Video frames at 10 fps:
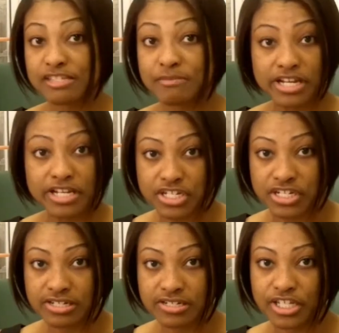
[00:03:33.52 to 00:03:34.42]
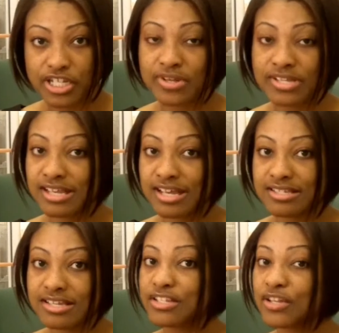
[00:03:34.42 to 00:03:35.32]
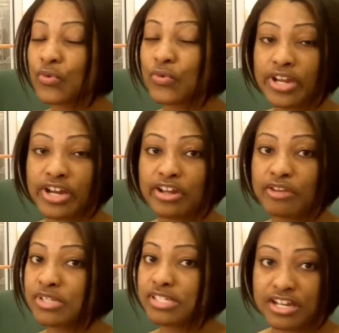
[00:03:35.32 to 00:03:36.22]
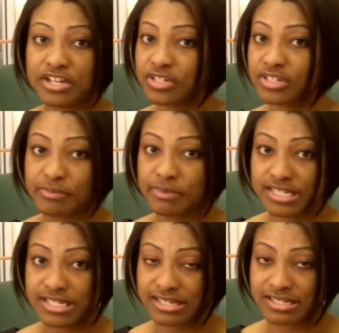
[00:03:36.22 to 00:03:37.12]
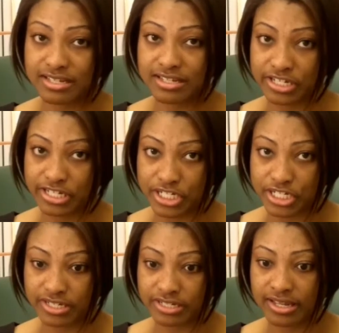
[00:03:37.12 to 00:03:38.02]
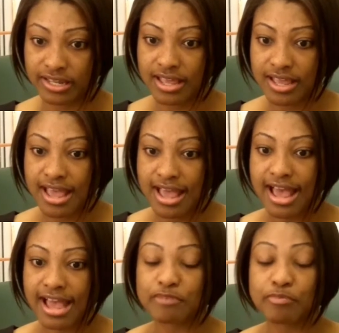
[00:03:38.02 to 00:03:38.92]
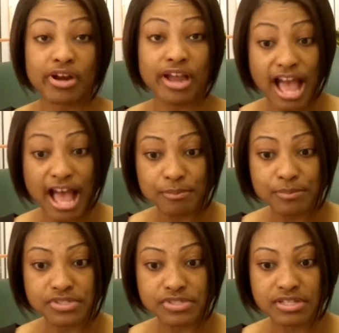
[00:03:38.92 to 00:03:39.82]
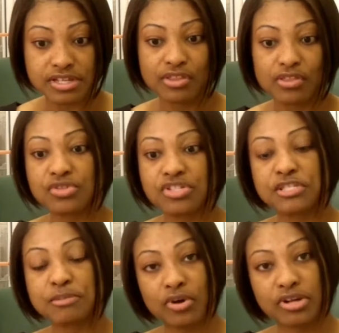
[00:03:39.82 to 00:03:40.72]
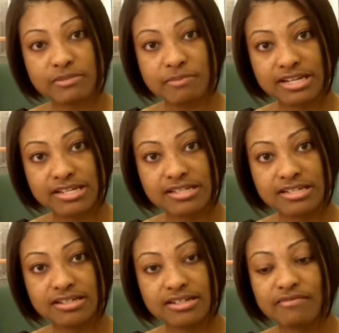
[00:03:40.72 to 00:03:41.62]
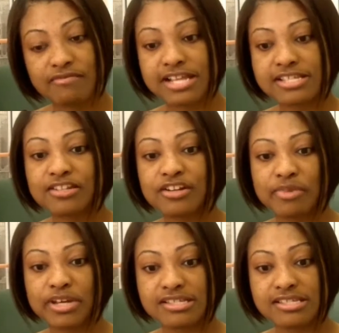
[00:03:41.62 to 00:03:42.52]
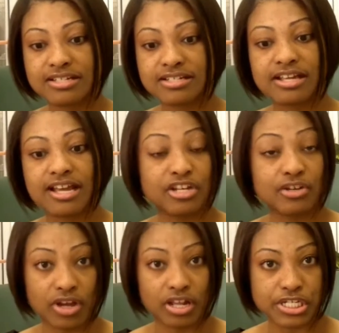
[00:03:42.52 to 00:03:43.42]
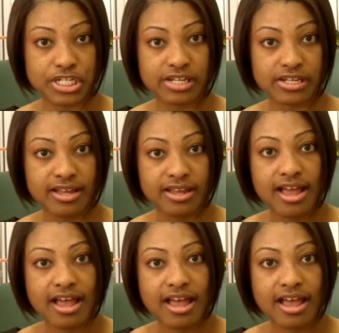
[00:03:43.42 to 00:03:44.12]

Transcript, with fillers: As mentioned, Q S S is a rare and potentially debilitating condition, and perhaps those in sports medicine, vascular medicine, and neurology,